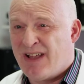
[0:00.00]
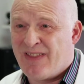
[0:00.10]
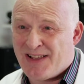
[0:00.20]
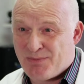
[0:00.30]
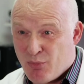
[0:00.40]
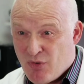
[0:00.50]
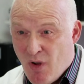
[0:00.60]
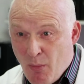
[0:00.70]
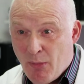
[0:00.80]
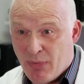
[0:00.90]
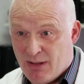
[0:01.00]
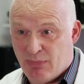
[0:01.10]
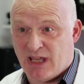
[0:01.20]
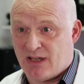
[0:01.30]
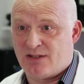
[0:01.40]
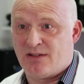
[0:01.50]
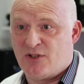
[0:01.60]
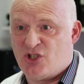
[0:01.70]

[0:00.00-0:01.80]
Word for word: and that's probably because of a